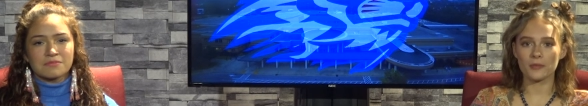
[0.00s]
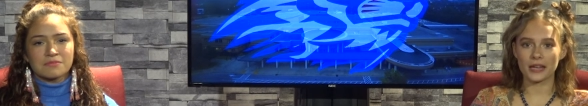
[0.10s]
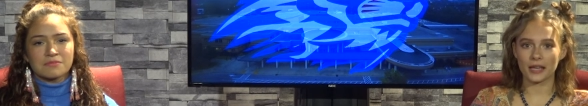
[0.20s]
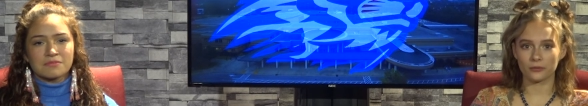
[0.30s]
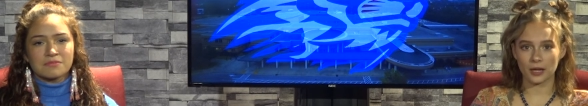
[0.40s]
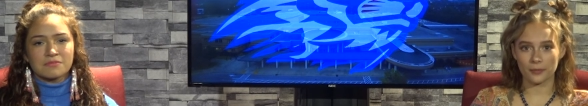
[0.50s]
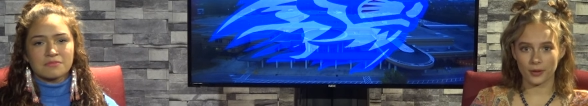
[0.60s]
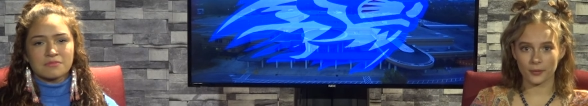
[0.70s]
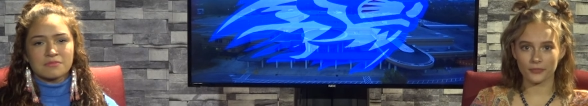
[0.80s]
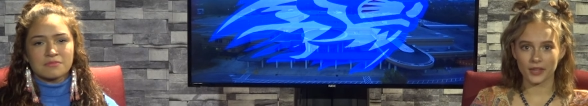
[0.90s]
Speaker 1: and rape
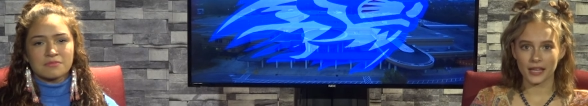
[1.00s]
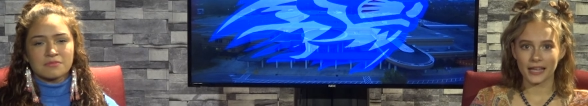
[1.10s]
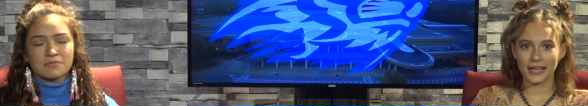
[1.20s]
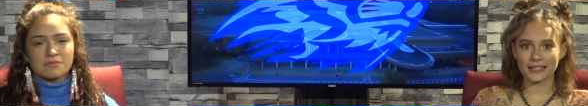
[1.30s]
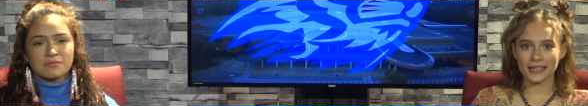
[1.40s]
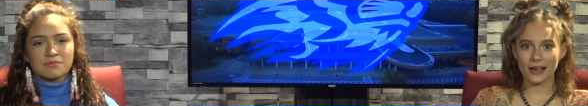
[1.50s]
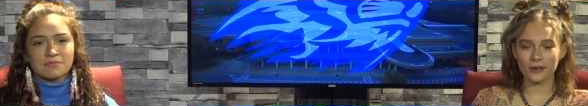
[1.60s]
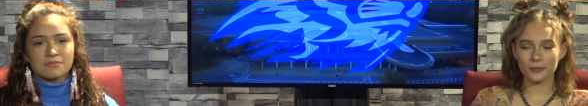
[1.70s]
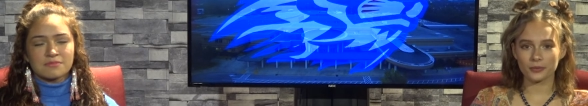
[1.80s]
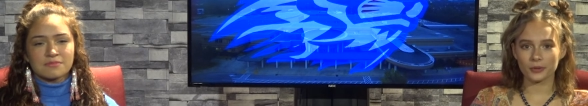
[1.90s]
them. He is
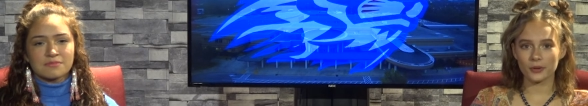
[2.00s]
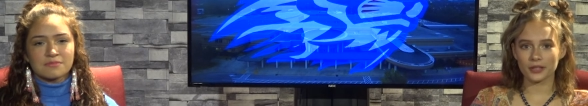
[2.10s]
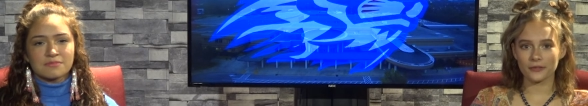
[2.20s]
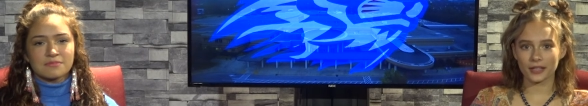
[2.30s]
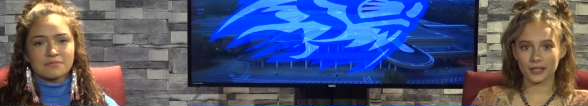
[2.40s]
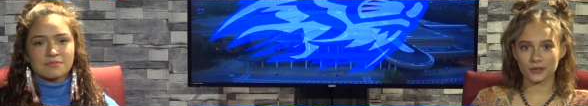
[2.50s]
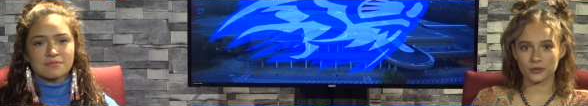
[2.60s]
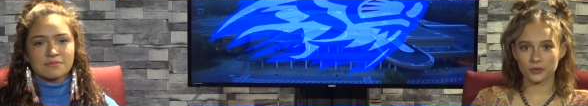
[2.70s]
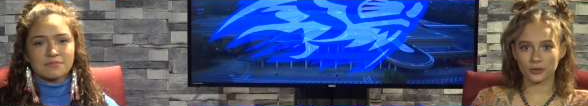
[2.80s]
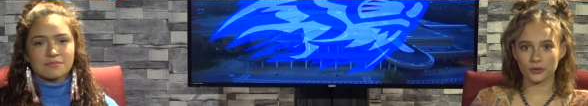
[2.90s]
out on parole living in
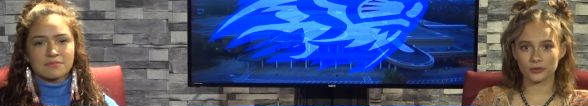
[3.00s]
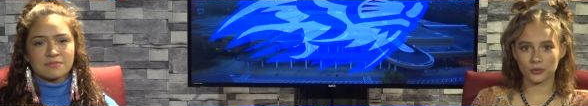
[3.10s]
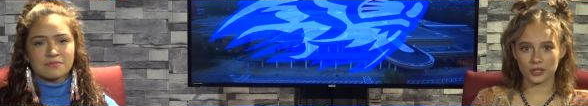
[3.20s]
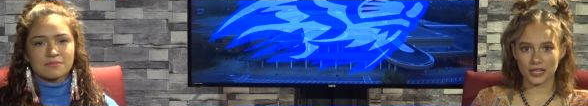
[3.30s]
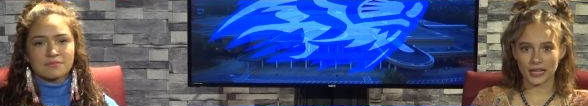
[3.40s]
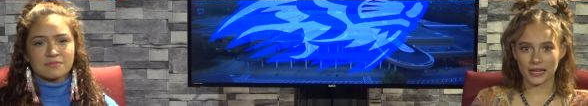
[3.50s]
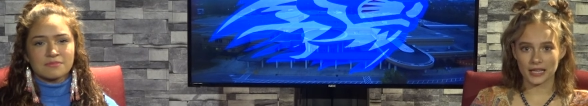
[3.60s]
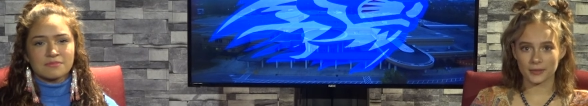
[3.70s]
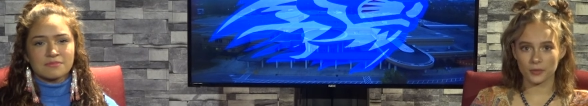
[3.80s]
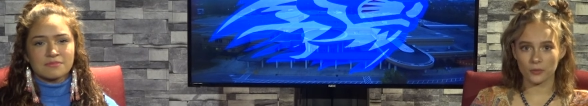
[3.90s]
Duluth, Georgia, and
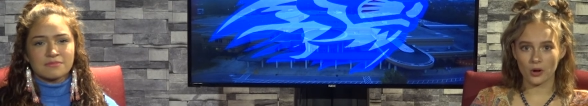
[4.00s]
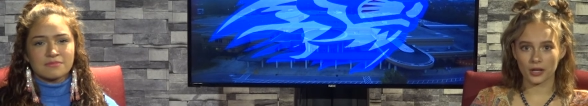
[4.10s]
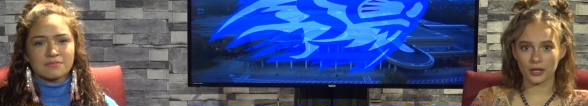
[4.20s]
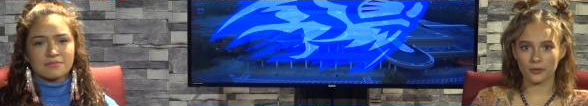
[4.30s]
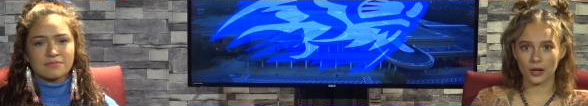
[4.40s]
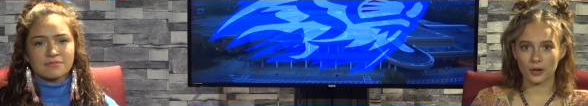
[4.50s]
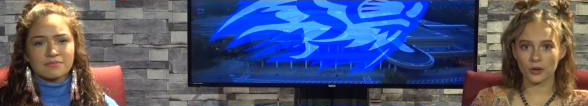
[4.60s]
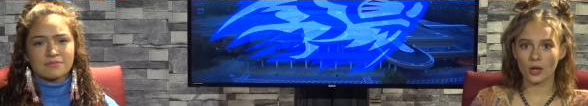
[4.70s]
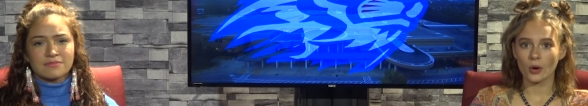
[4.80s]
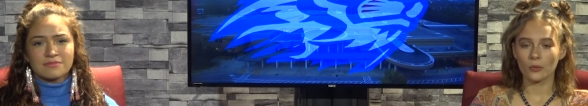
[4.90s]
has been walking
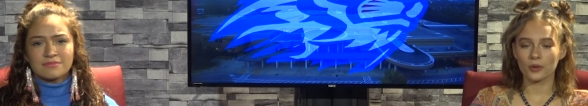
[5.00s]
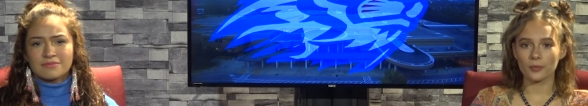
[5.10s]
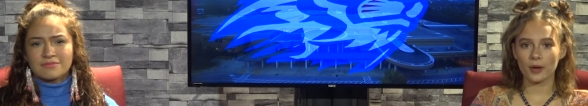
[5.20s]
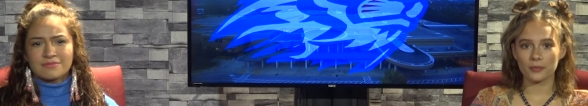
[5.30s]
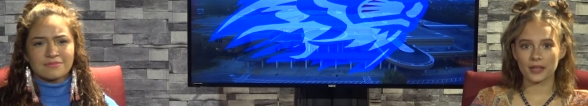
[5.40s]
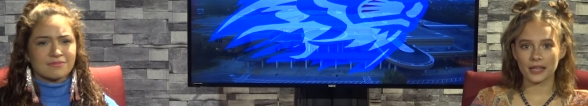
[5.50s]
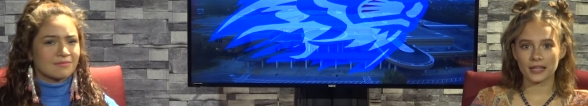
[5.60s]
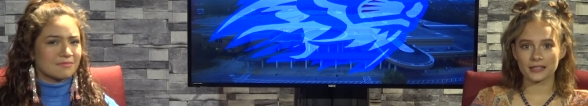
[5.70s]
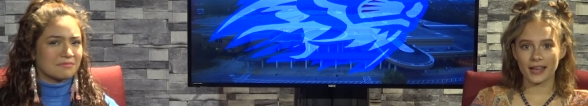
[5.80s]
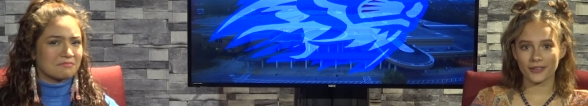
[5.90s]
around with a puppy
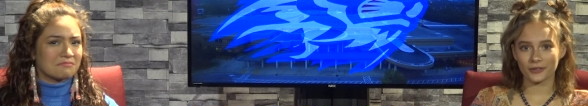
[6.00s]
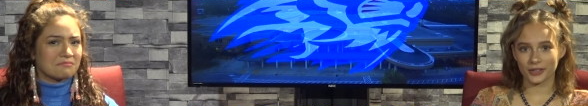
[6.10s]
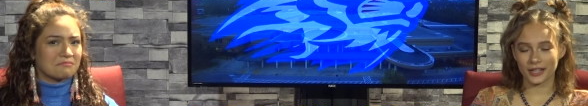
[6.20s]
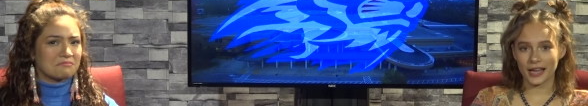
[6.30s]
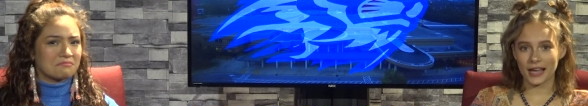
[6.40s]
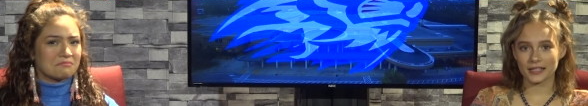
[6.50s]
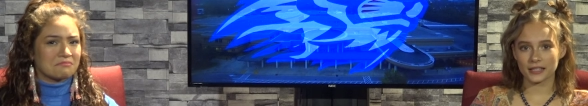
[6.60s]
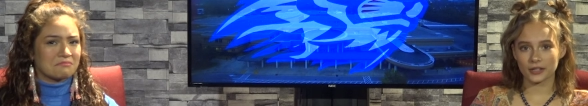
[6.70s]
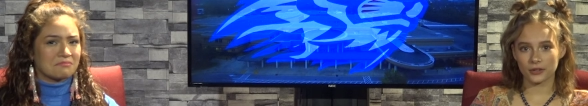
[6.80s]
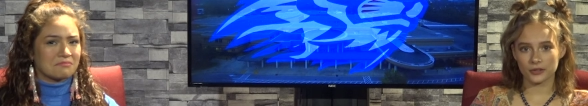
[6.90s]
in Town Green
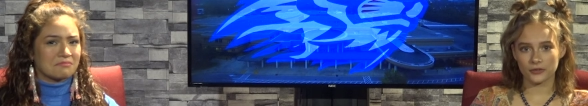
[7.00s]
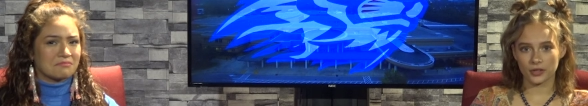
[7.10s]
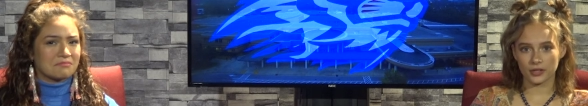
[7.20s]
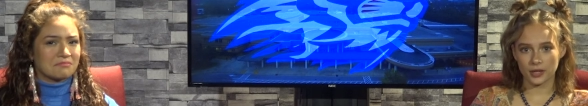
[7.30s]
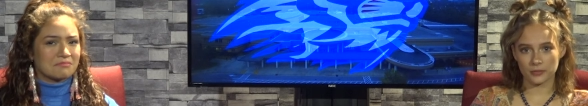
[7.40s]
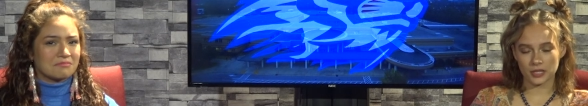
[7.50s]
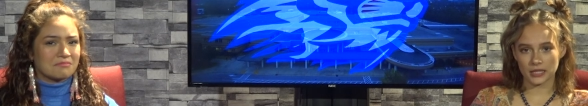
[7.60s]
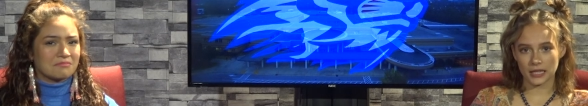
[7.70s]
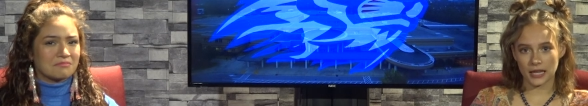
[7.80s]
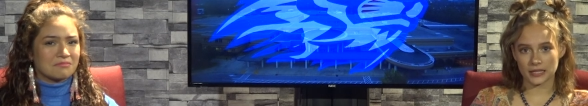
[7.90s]
asking girls for their
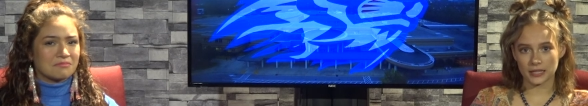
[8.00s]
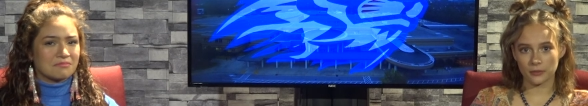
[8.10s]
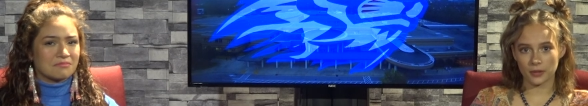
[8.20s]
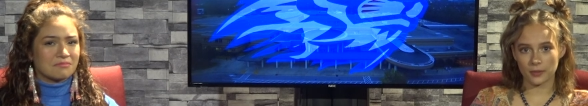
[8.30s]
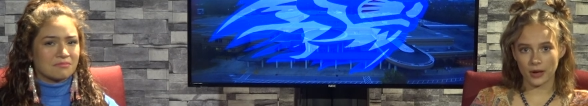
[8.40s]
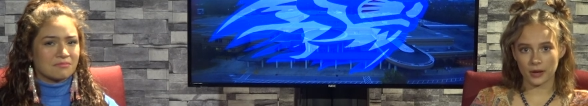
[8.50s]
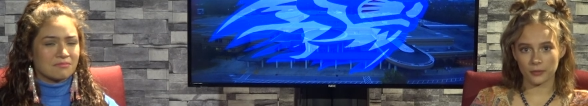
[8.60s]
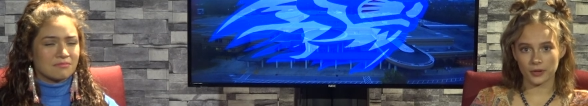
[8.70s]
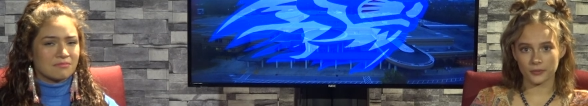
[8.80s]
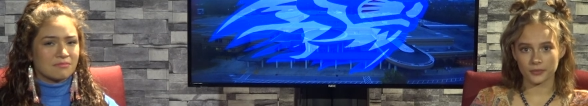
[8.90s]
numbers in case they want to buy
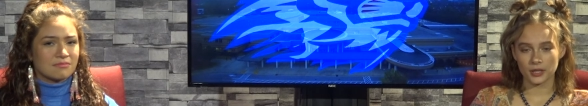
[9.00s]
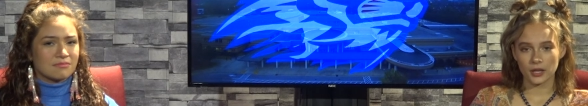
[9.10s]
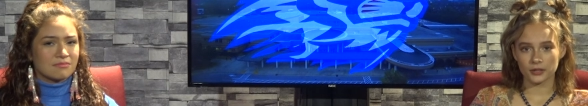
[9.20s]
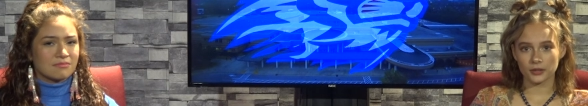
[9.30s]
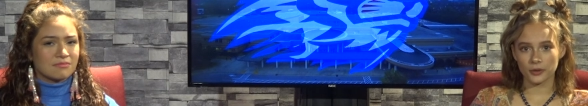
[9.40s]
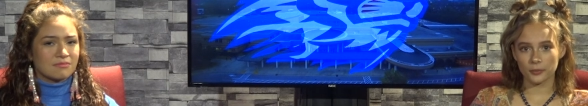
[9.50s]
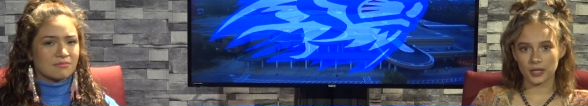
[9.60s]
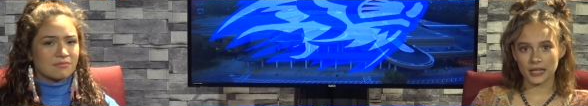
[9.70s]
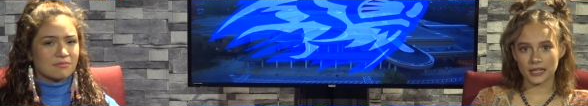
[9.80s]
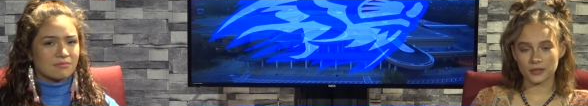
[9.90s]
one. Duluth
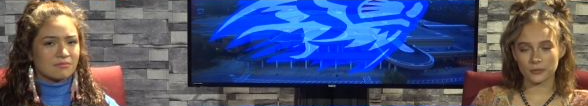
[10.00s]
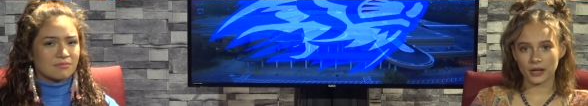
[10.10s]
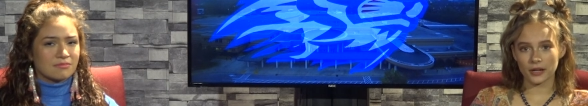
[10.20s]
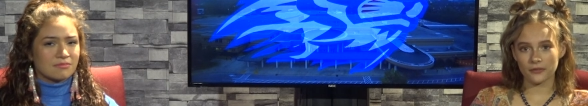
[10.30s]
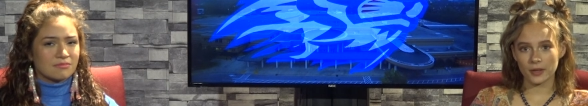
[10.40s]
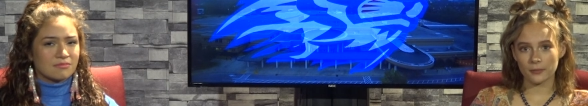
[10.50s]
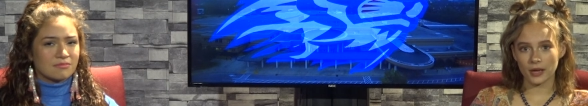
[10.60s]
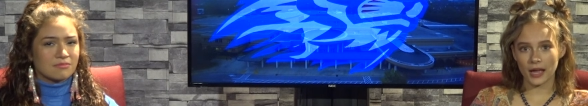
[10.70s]
PD is aware of him,